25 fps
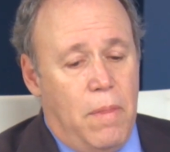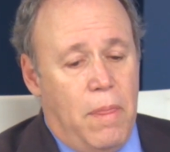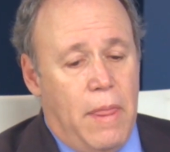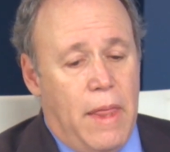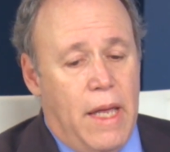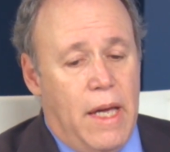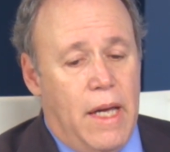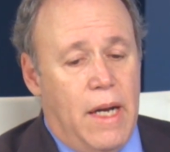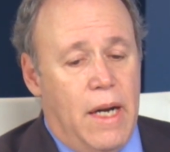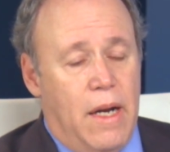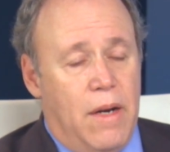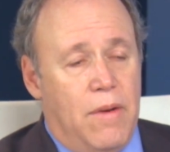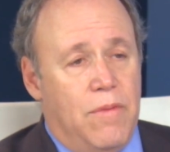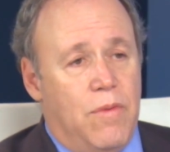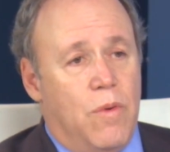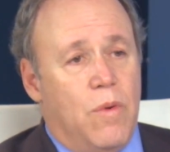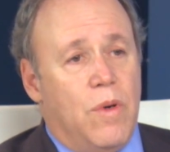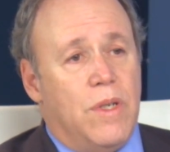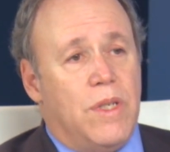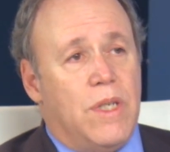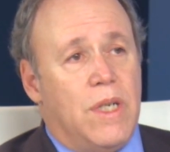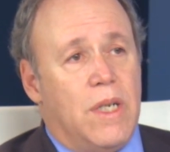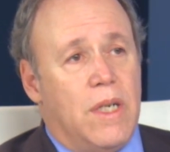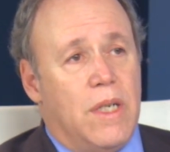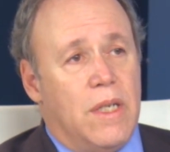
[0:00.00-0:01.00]
And
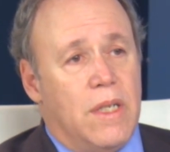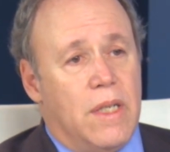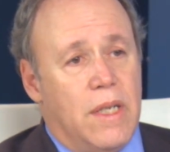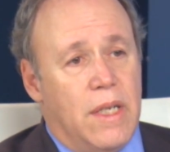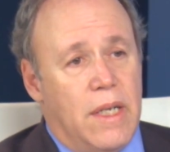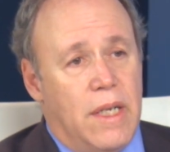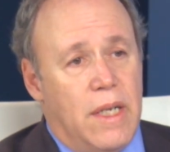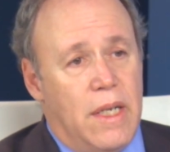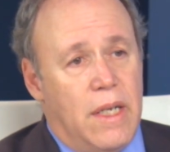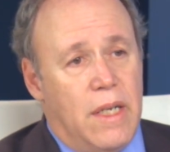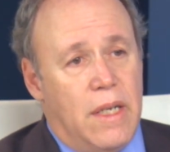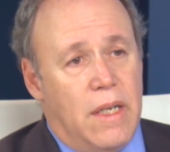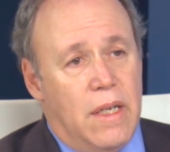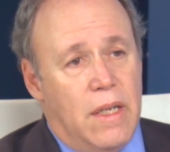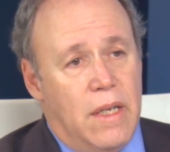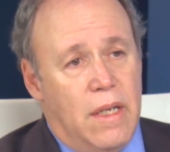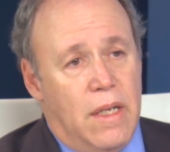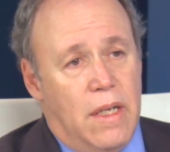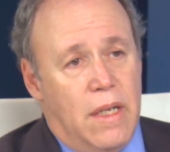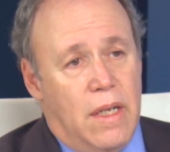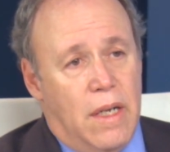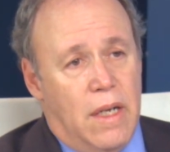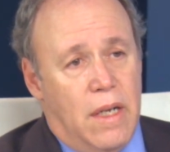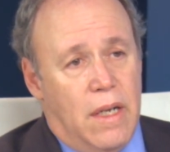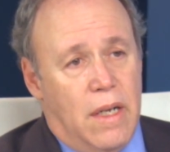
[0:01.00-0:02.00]
unfortunately,
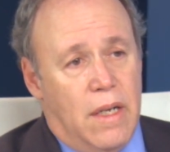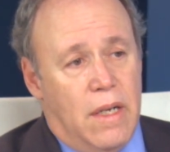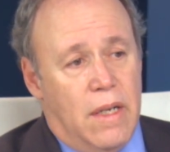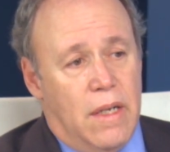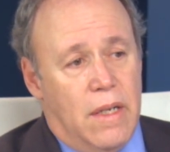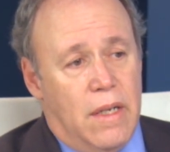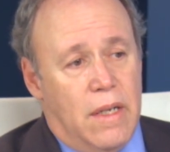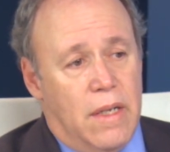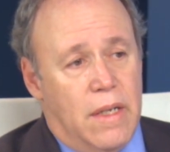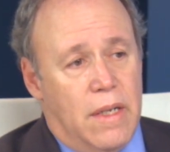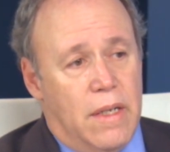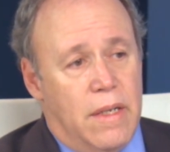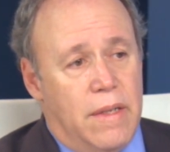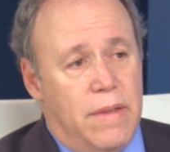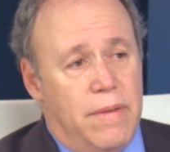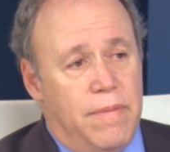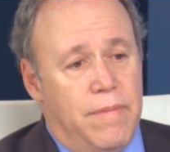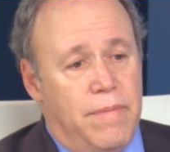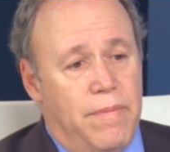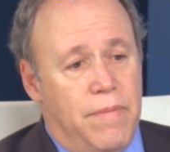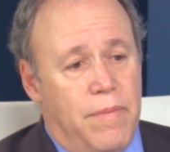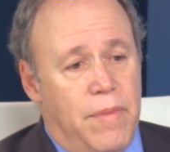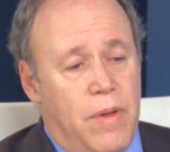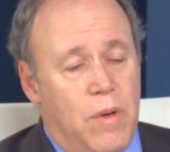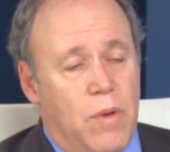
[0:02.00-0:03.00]

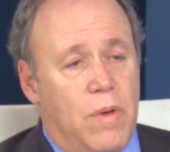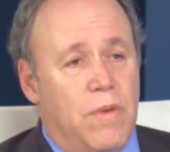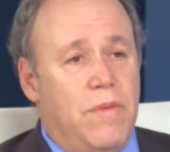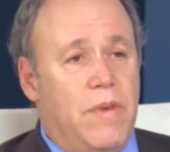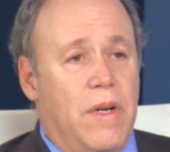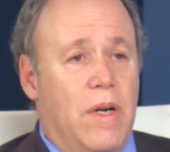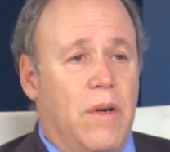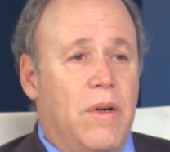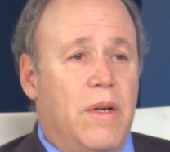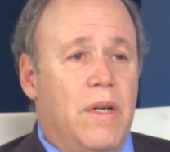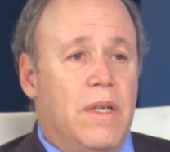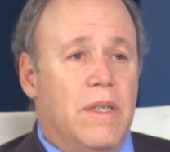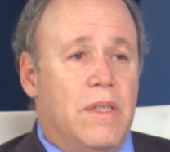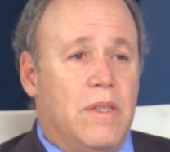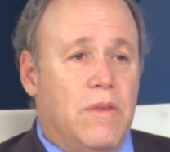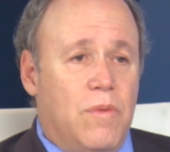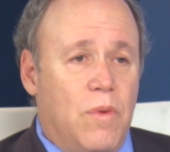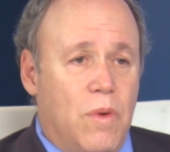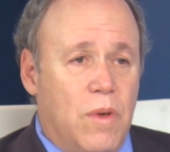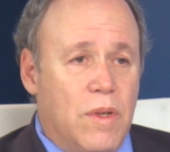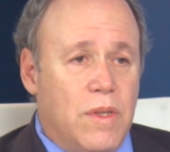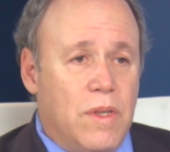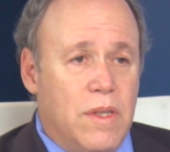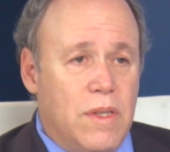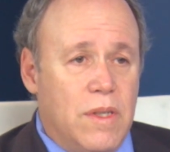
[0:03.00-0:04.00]
there were various
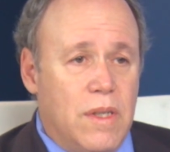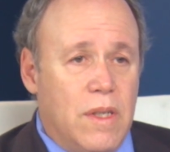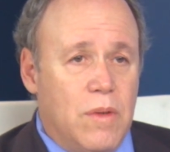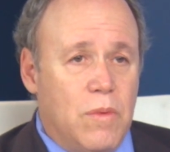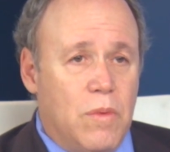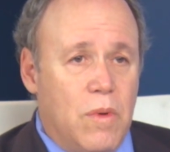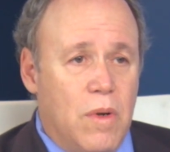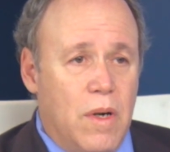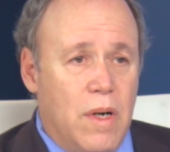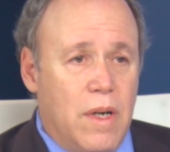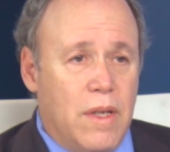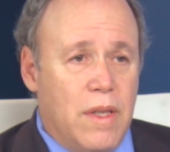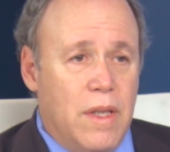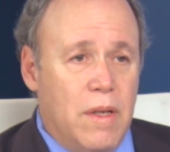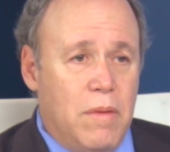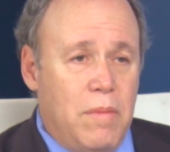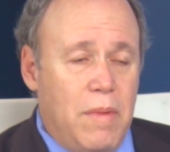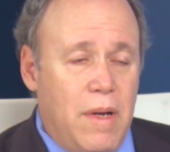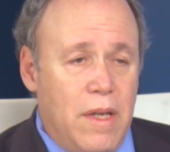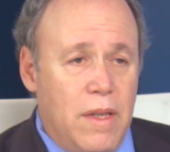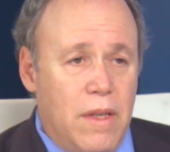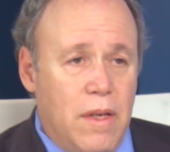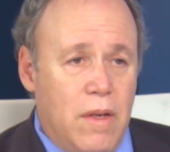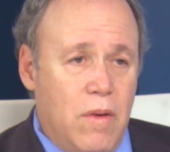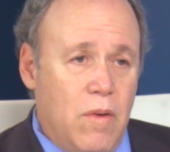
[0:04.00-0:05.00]
forces at work that
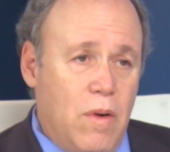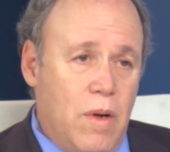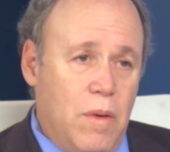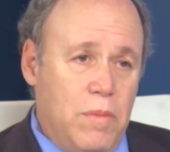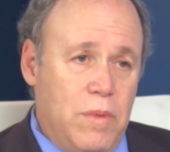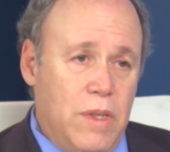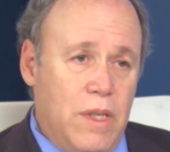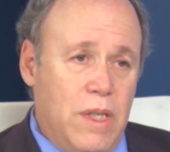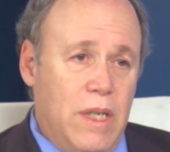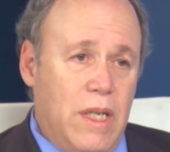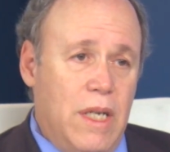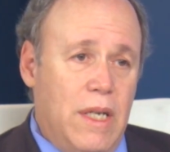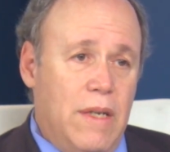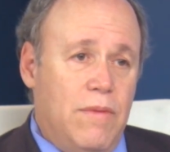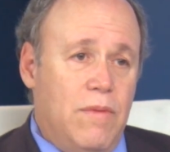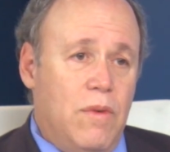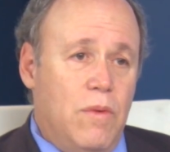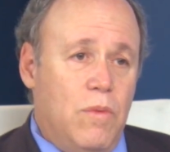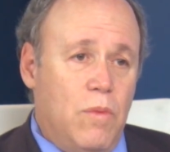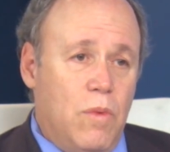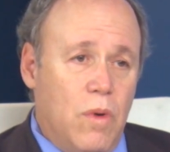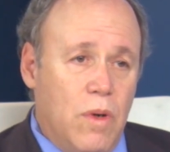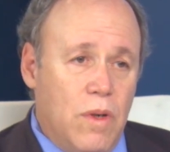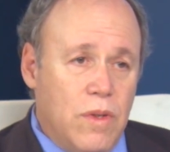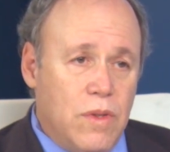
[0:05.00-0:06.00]
made the corruption
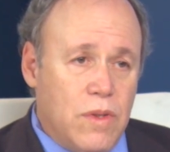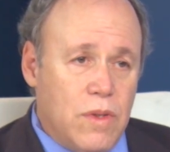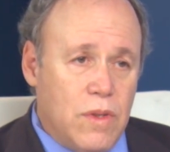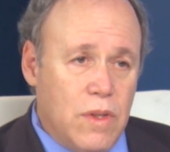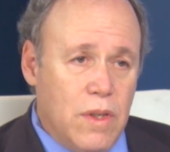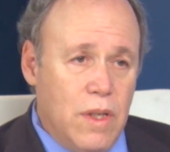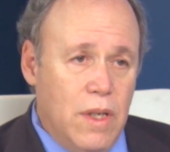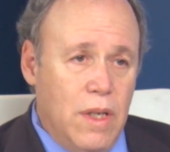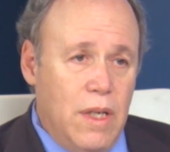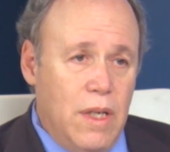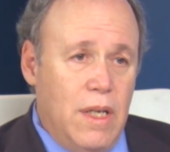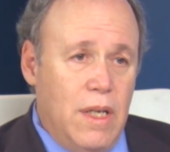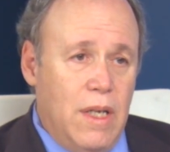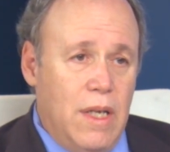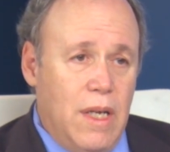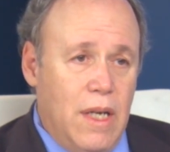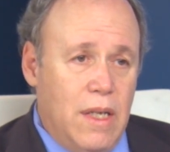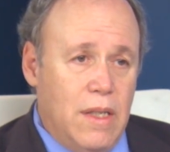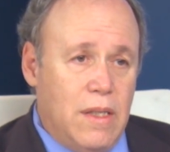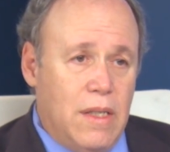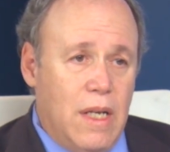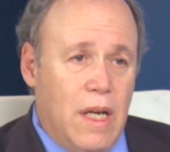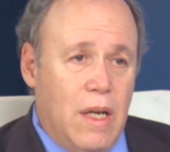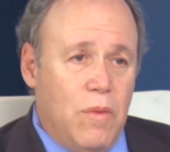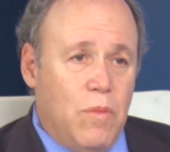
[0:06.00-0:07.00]
even worse
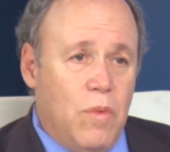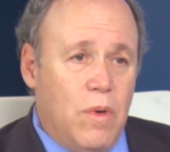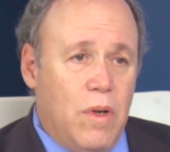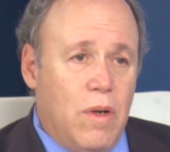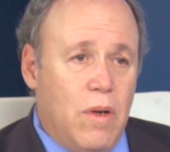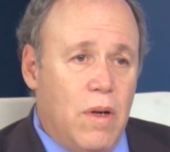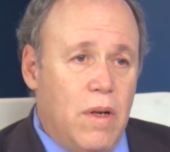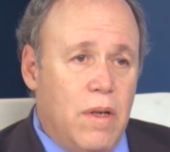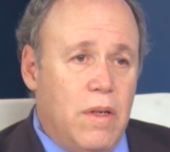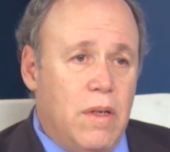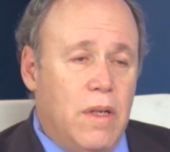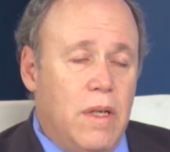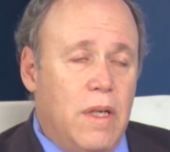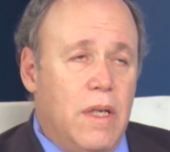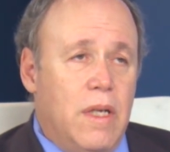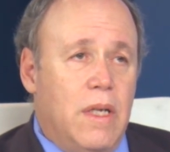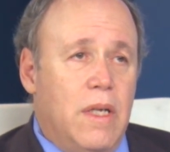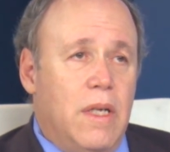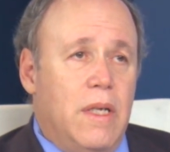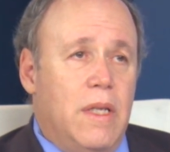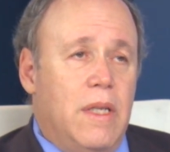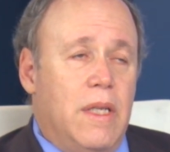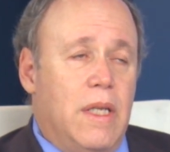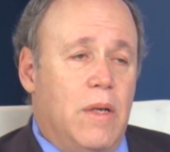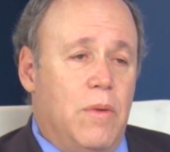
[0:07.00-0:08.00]
as time went on.
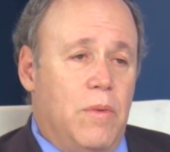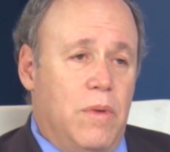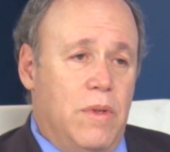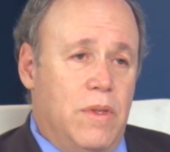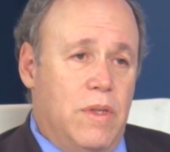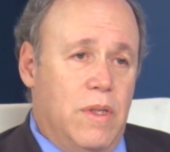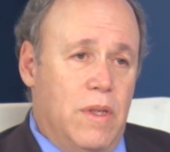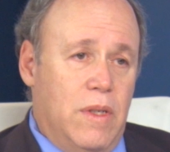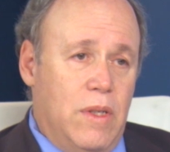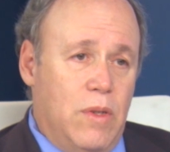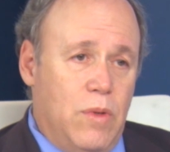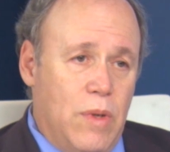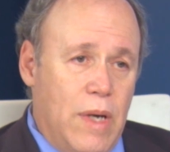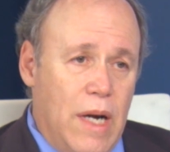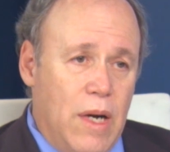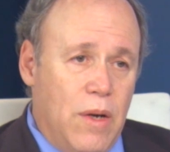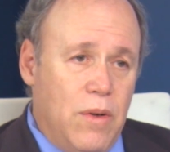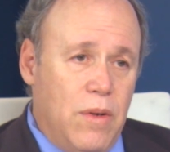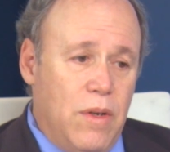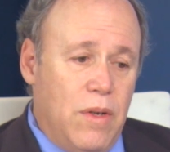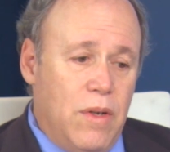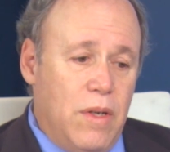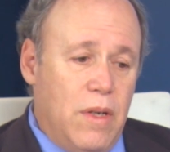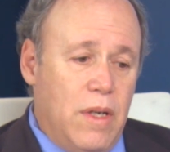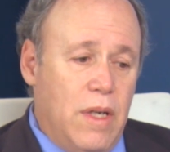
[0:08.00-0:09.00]
There was a
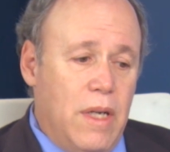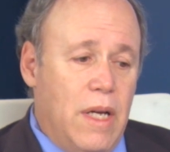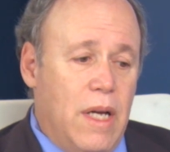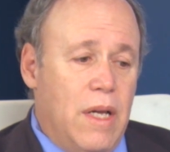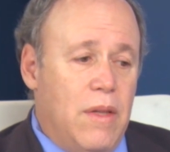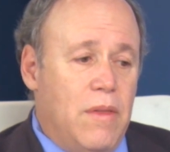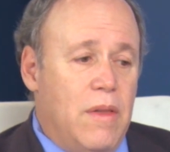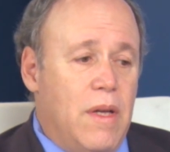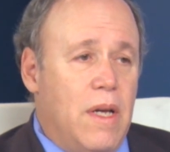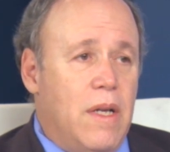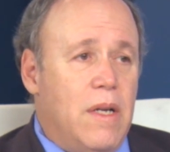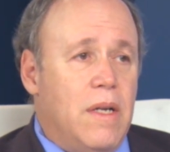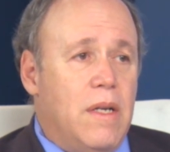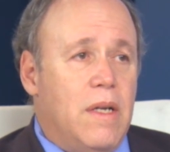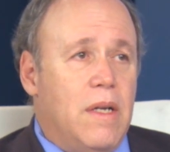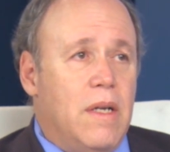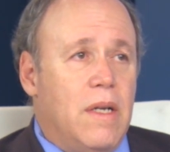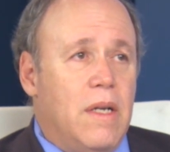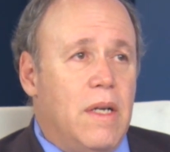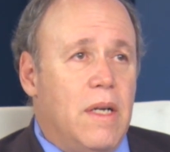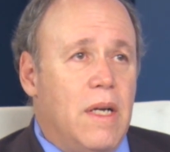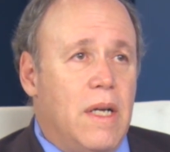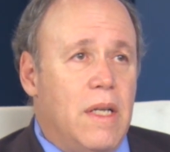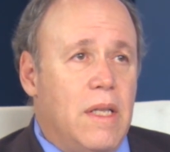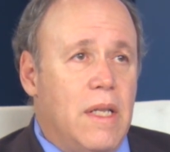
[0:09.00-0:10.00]
drought, and then
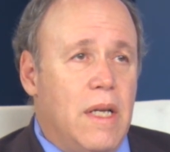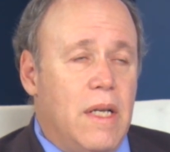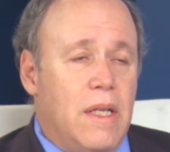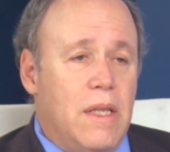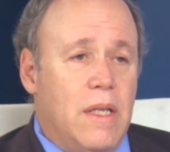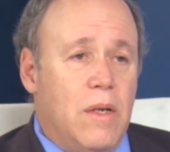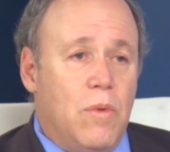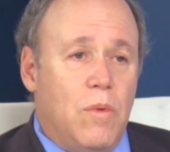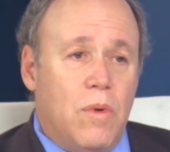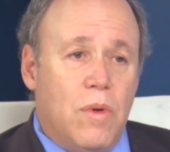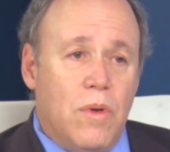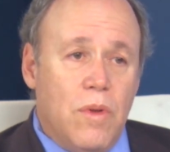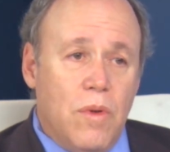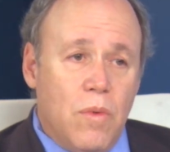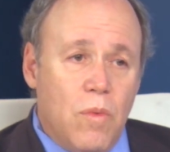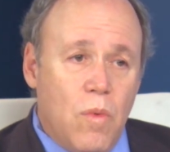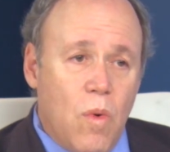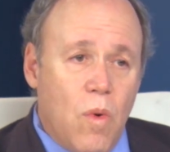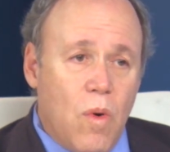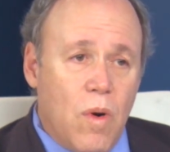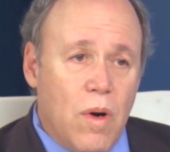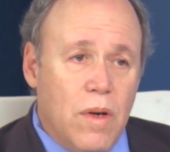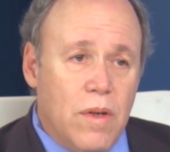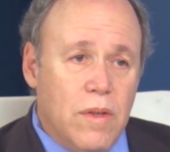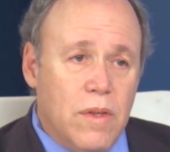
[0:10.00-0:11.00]
there were the
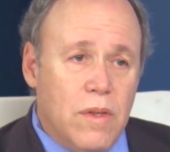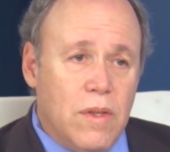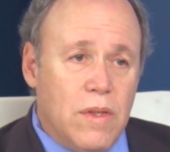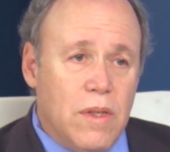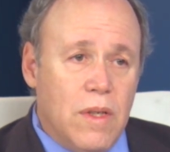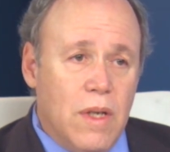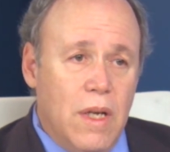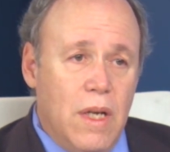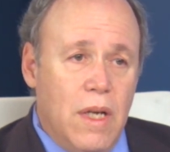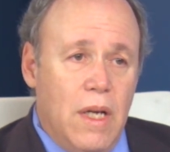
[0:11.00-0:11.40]
wars.